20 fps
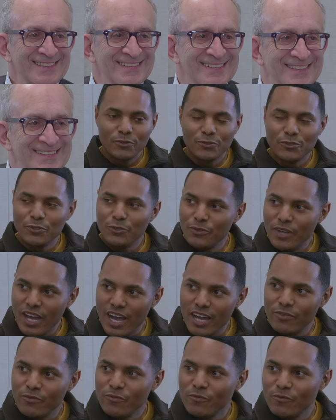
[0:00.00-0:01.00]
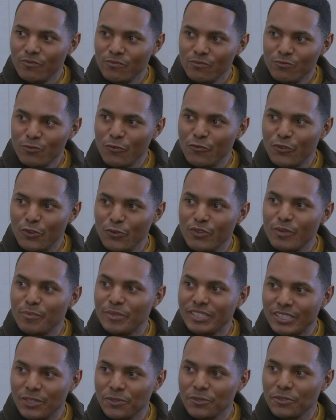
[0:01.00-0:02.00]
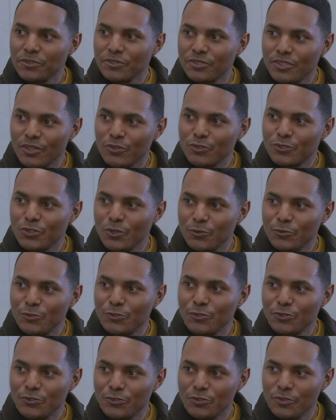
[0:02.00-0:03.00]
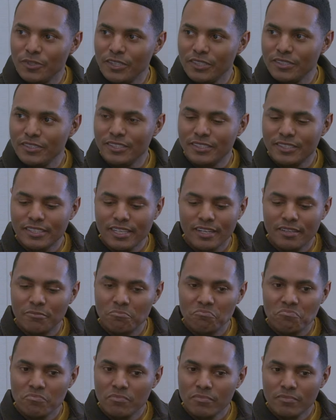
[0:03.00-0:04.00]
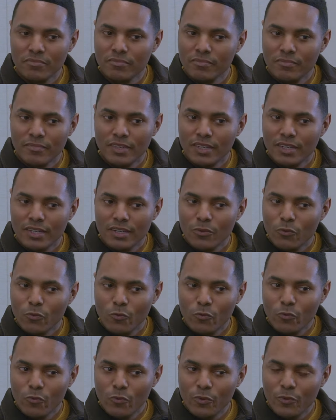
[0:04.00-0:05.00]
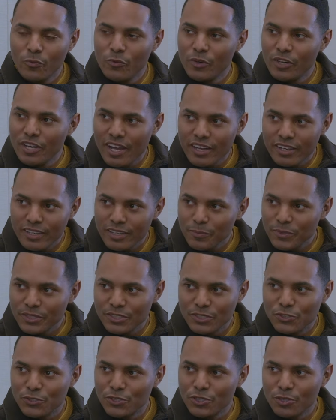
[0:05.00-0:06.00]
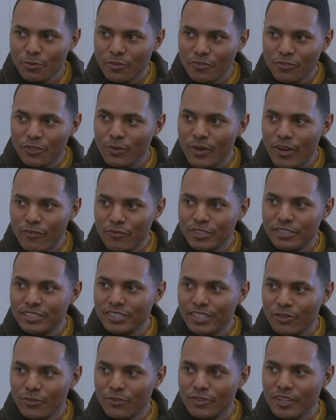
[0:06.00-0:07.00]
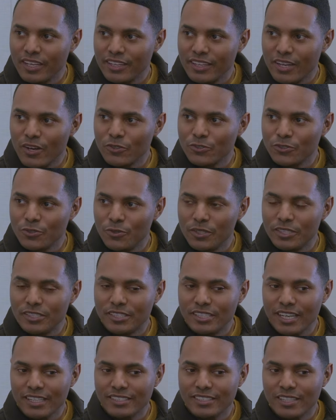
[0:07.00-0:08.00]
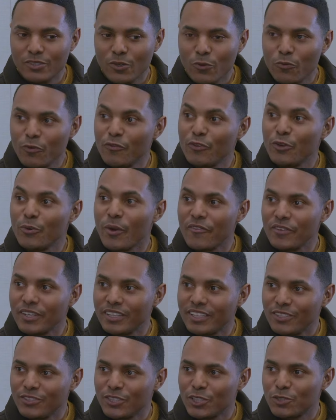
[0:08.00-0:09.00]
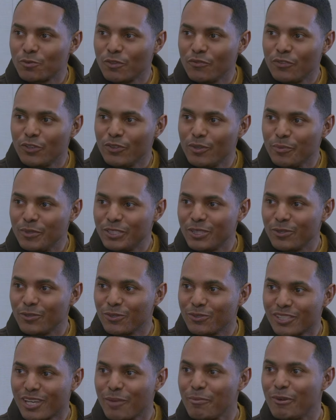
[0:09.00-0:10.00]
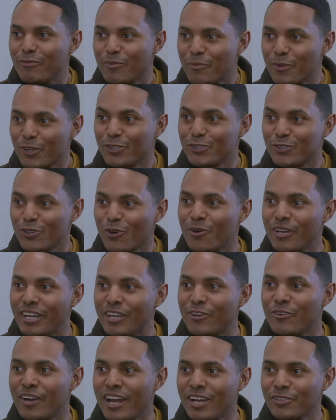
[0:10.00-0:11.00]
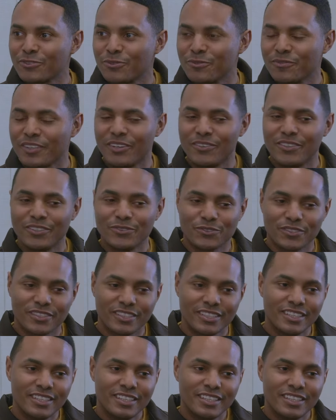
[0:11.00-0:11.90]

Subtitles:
do you not review the materials that are shown to your students? He said, we're not in a position to review every single thing that our students see. I said, don't review everything, just review the materials coming from the Qatari International Foundation.